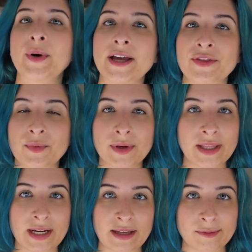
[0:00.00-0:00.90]
but the
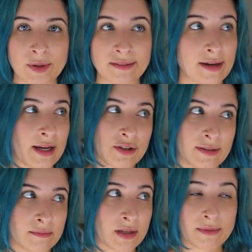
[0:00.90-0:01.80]
really nice ones, and actually
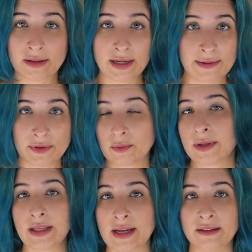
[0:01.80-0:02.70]
sometimes not even the
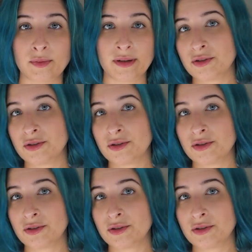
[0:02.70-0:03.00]
really nice ones,